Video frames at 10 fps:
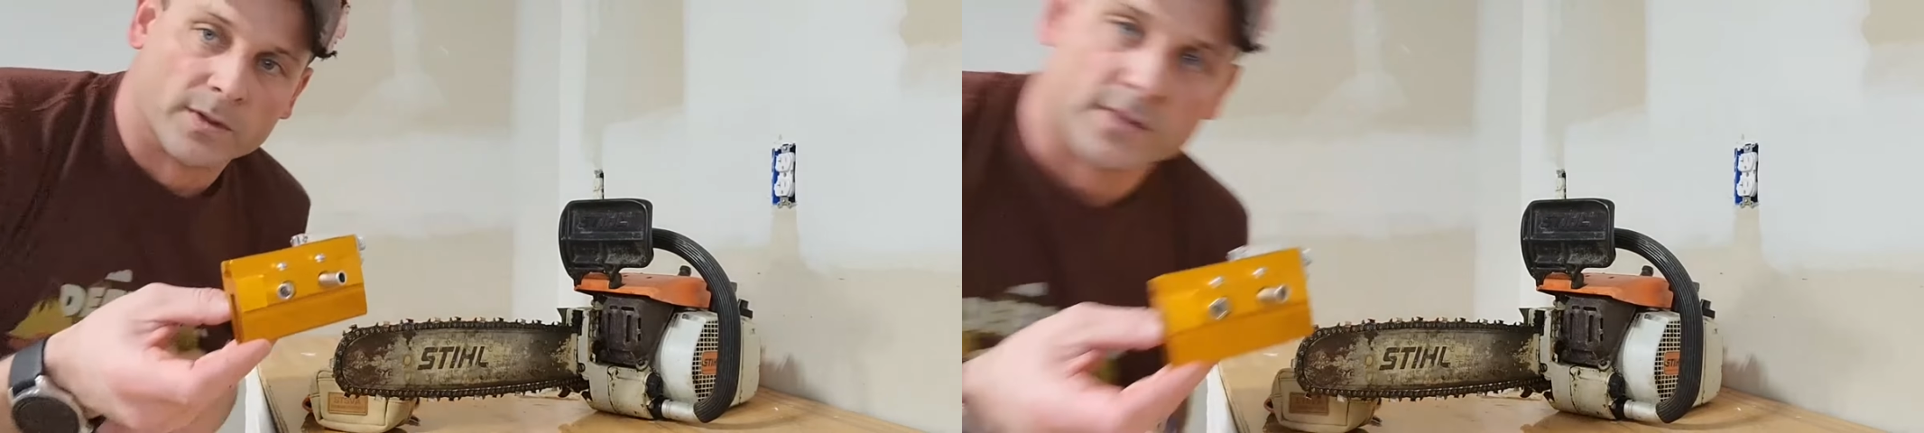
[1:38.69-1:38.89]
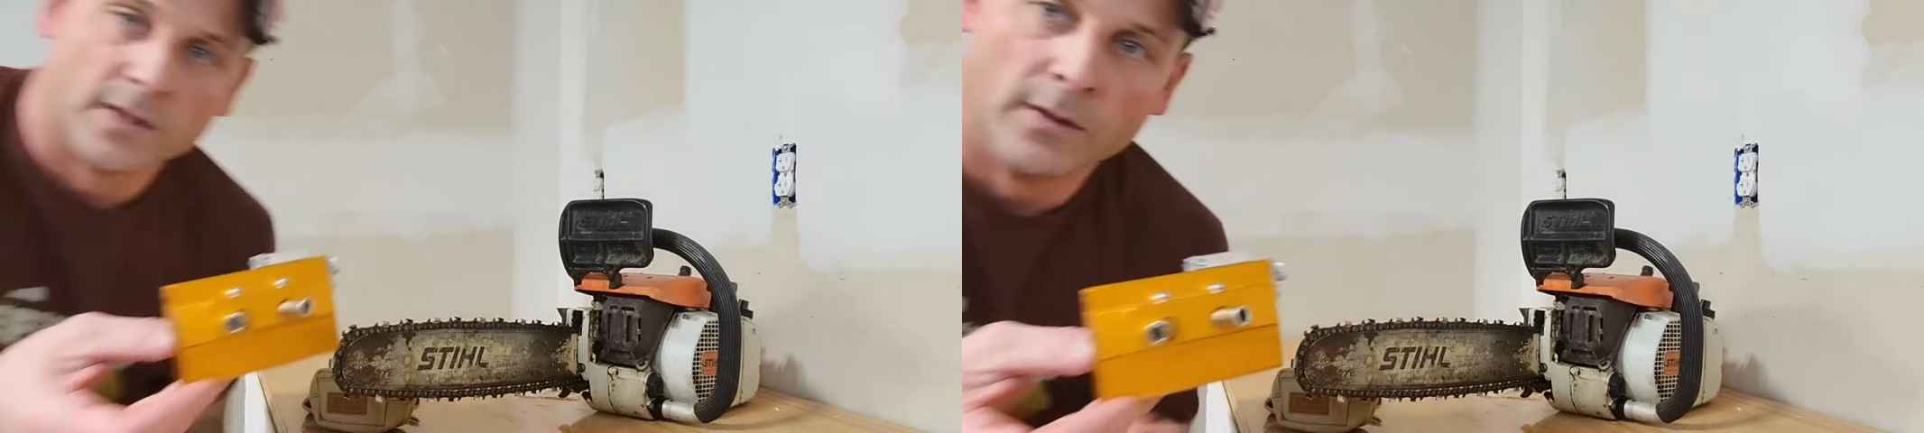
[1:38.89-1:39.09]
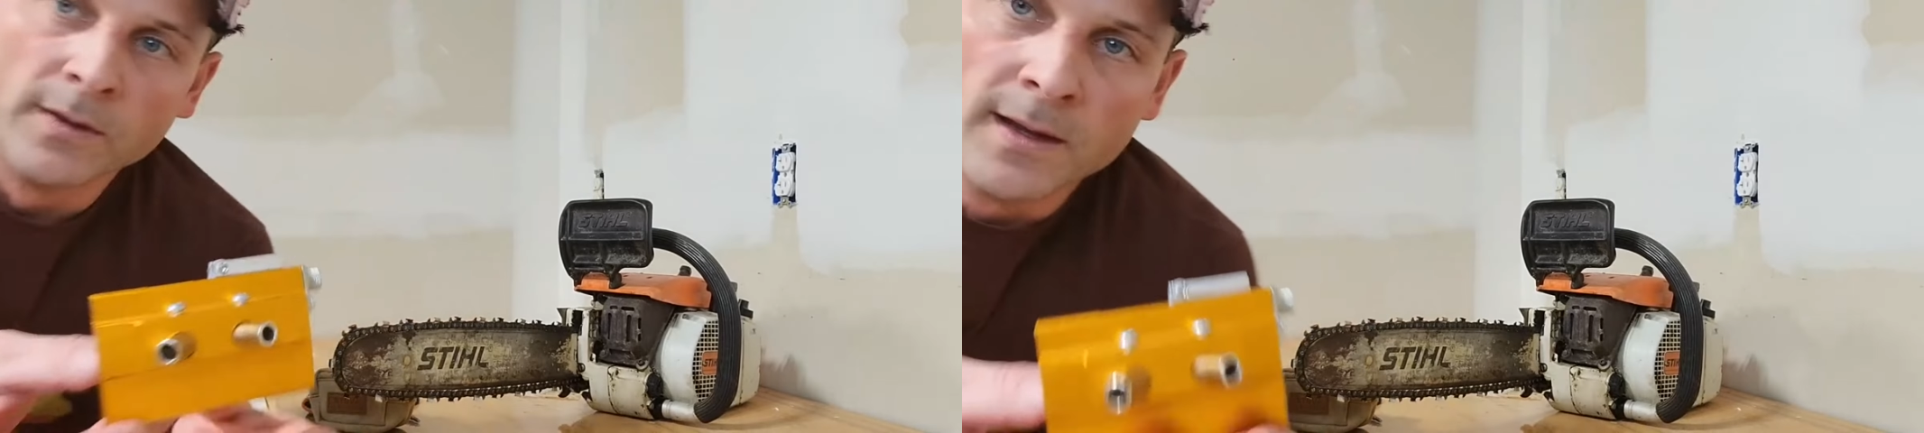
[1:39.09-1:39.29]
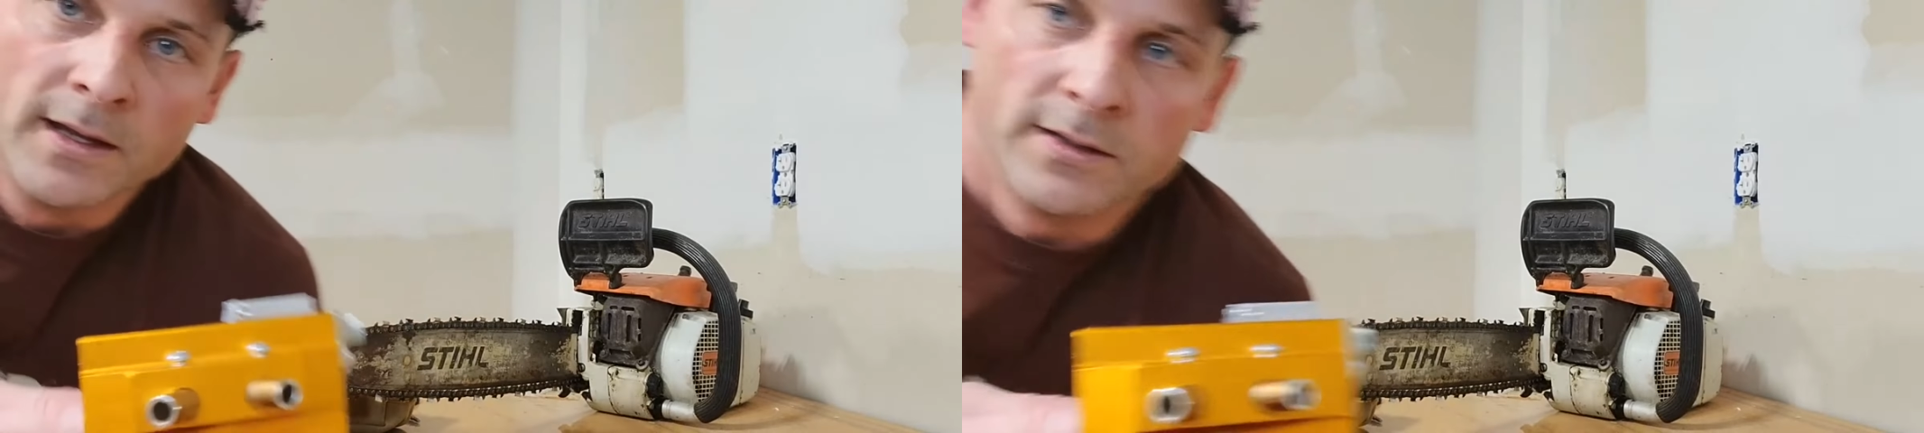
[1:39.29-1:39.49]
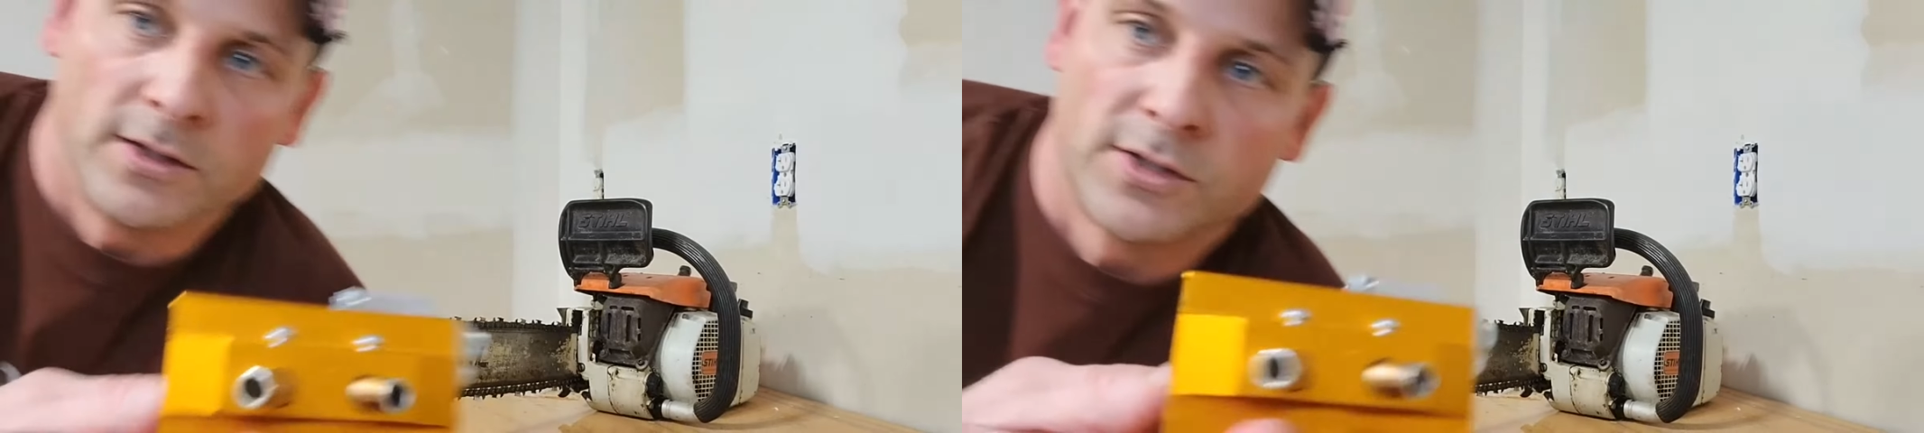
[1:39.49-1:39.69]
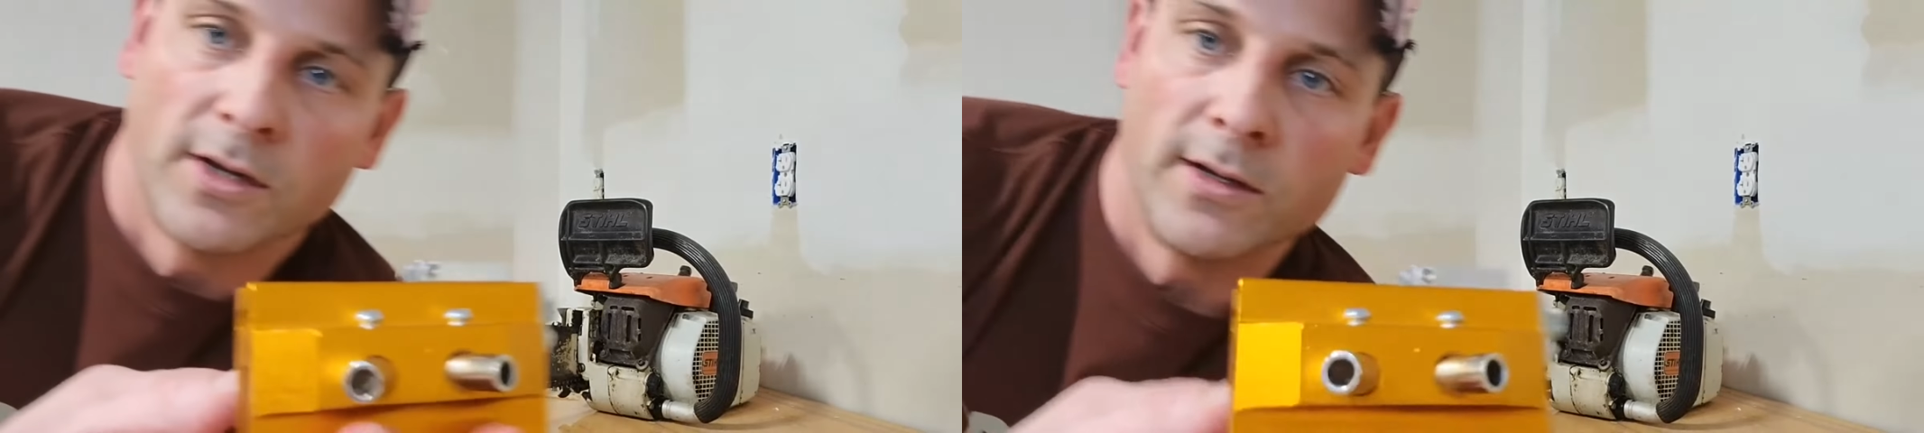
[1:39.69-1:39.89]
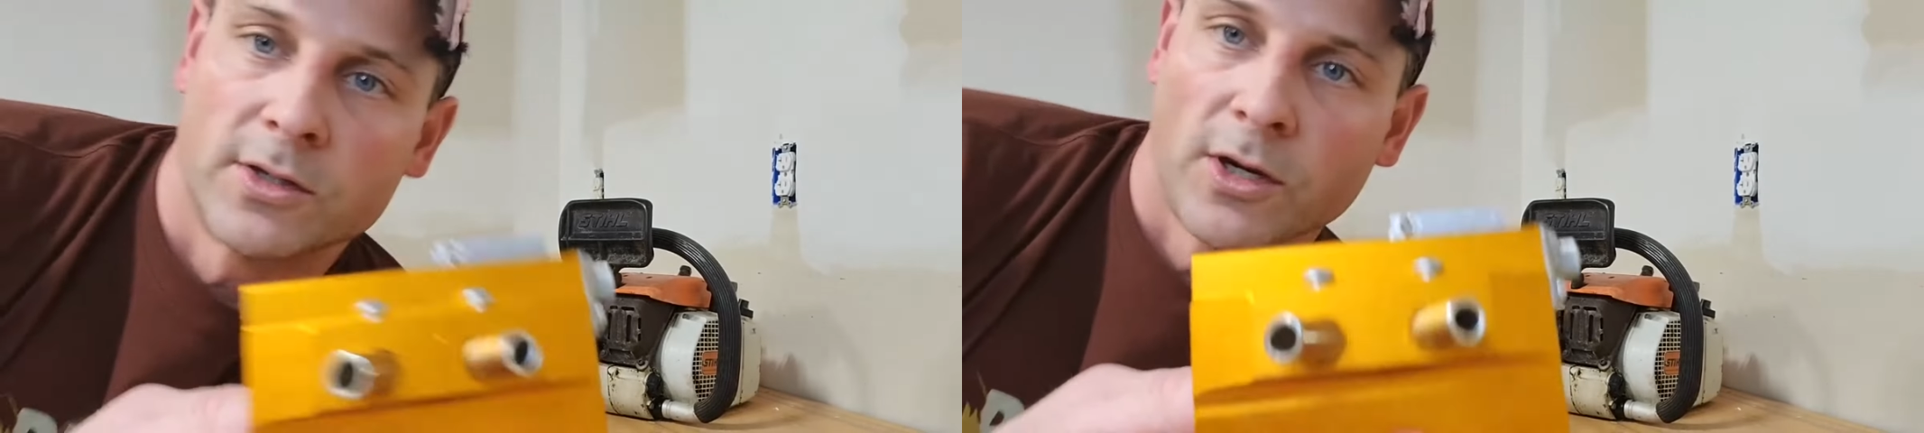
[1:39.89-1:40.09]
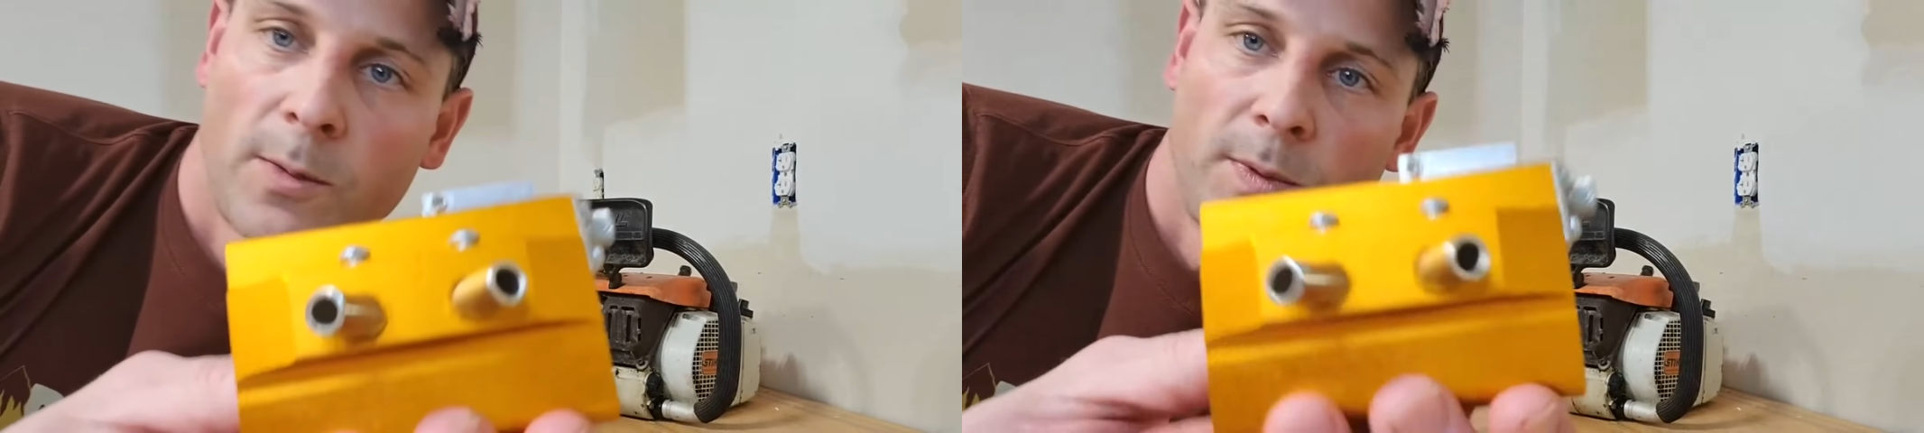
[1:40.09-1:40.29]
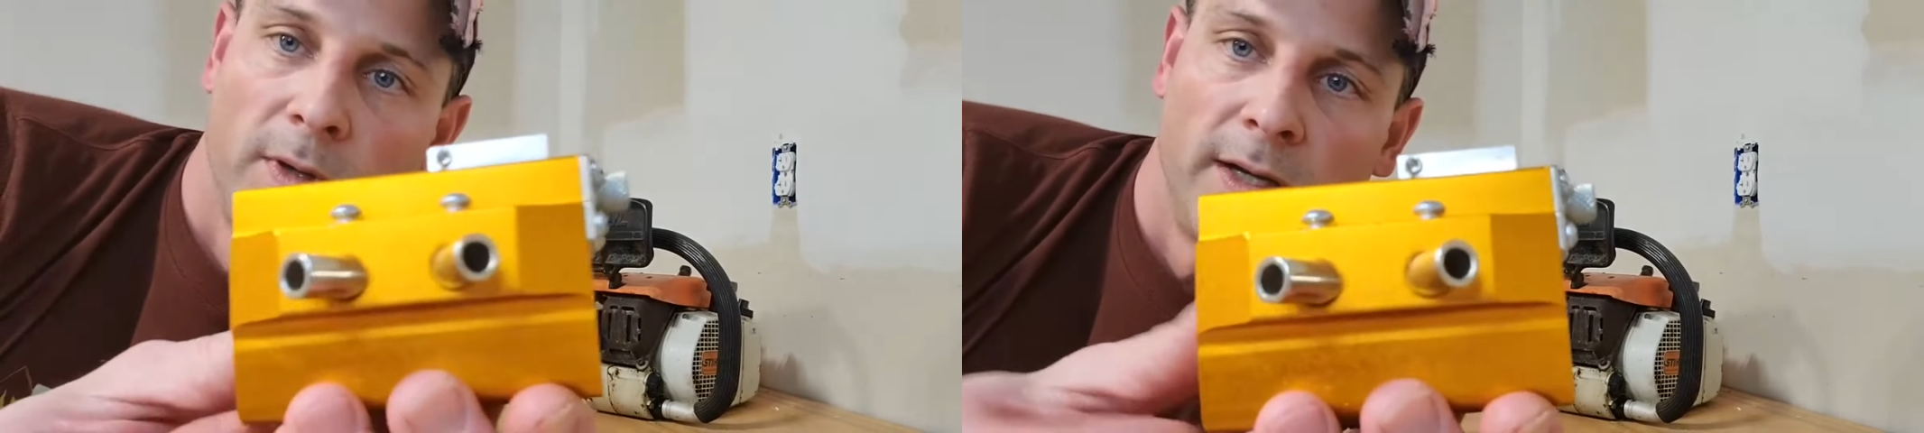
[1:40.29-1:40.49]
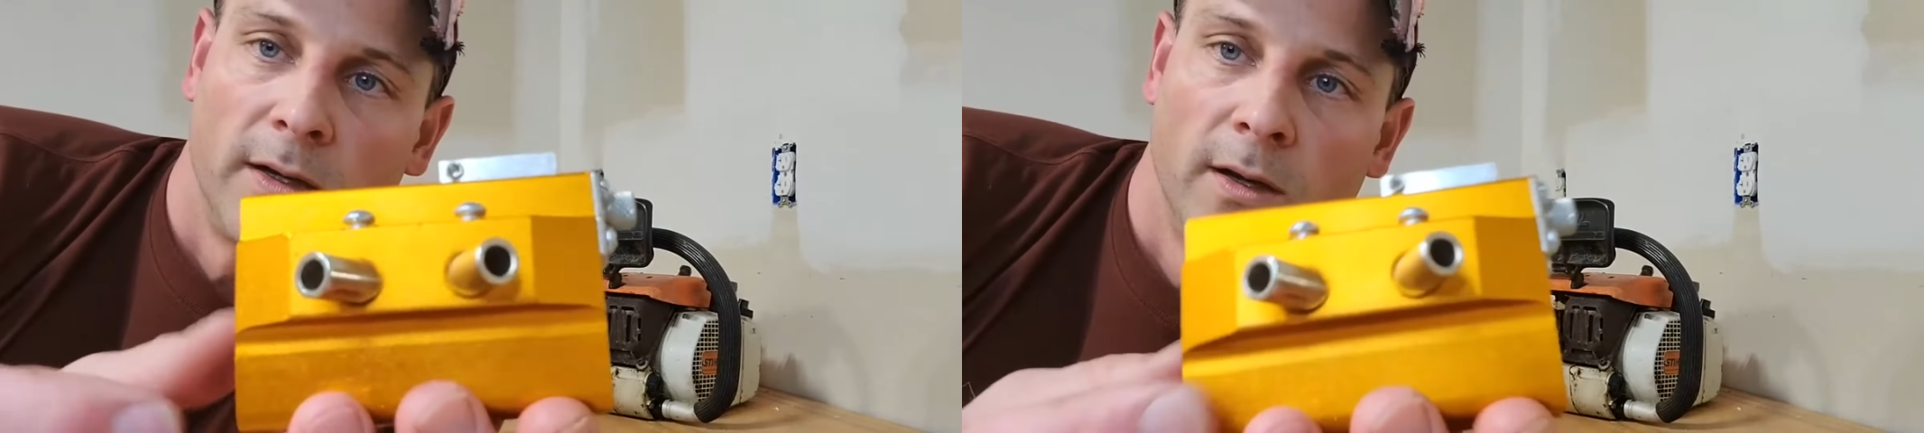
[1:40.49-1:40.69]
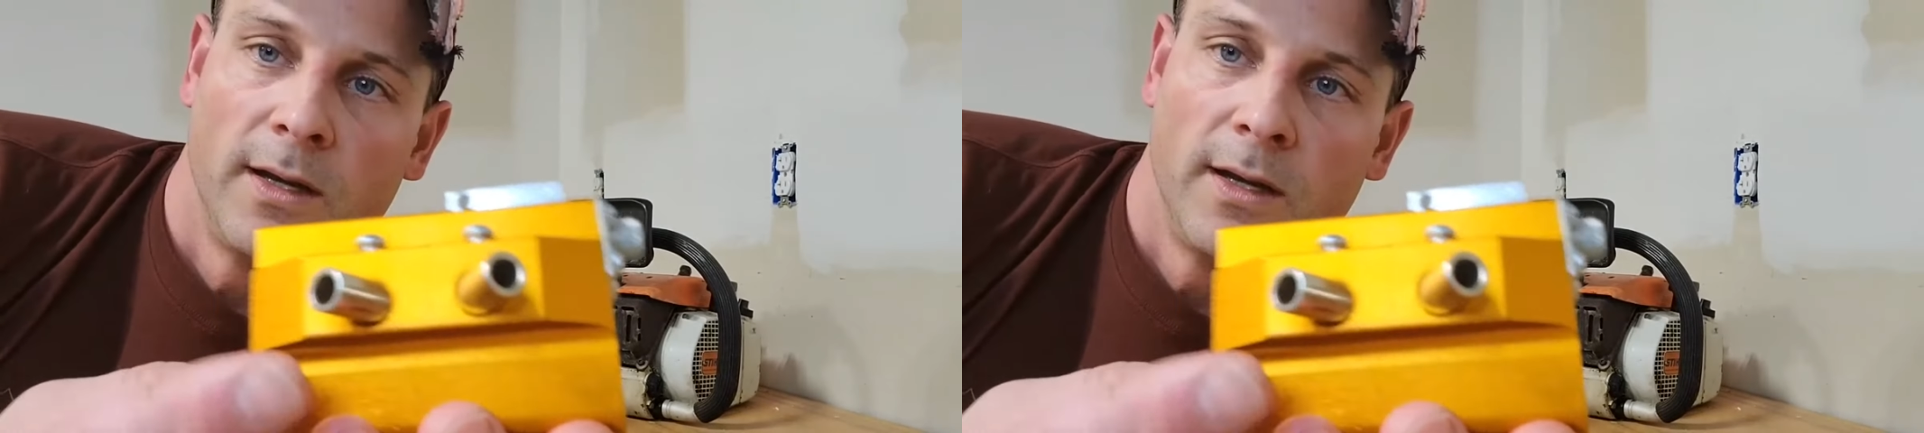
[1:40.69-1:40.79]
So to show you the sharpener here,